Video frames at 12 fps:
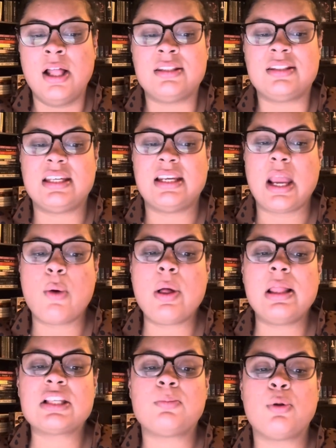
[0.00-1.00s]
Today
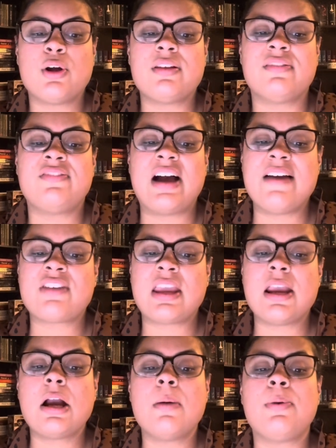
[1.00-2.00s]
we'll explore the 5
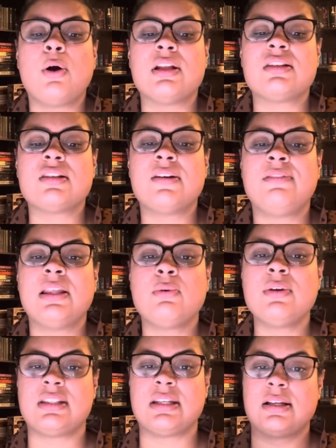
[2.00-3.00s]
key components of
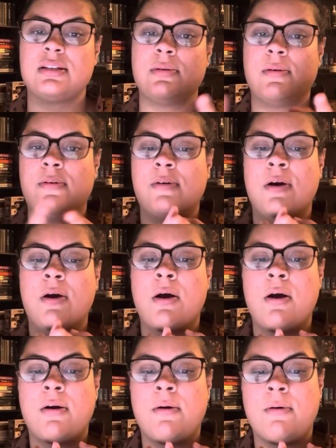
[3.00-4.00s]
linguistics:
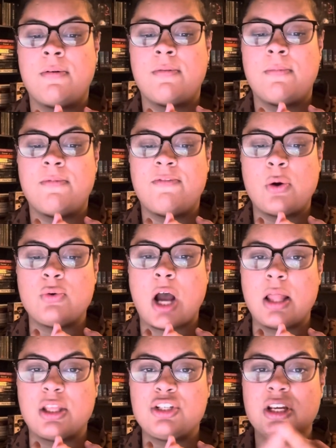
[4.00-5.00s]

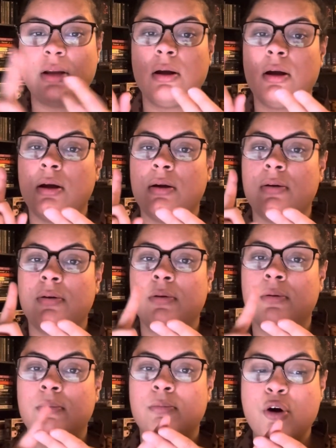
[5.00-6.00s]
phonology,
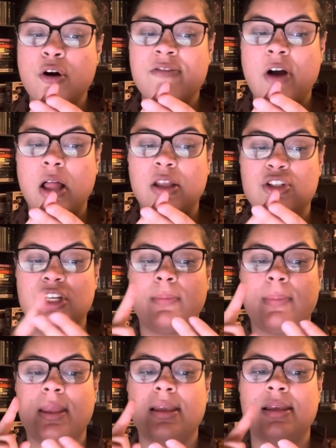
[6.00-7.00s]

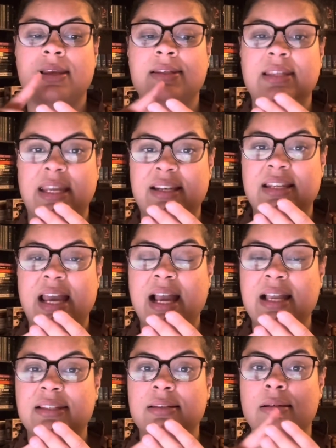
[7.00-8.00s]
morphology,
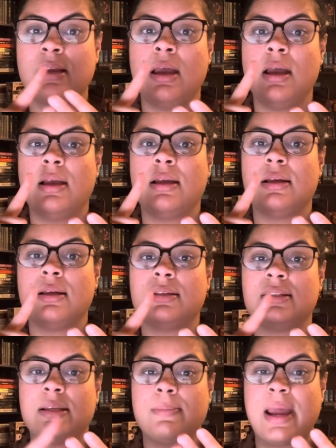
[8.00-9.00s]
syntax,
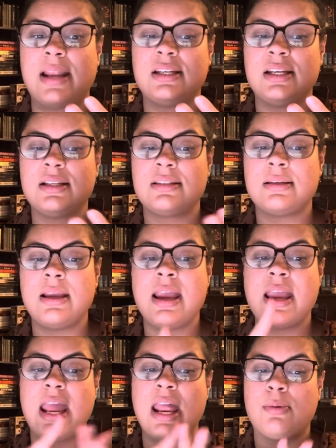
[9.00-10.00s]
semantics,
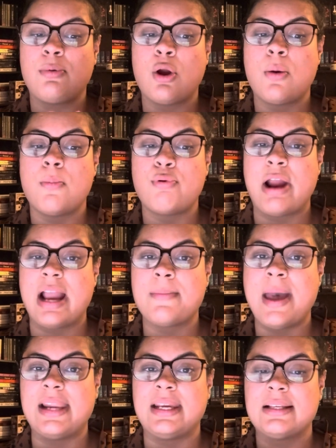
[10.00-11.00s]
and
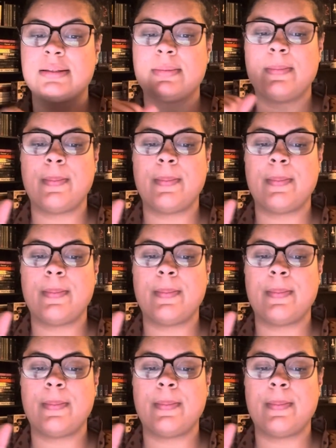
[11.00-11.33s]
pragmatics,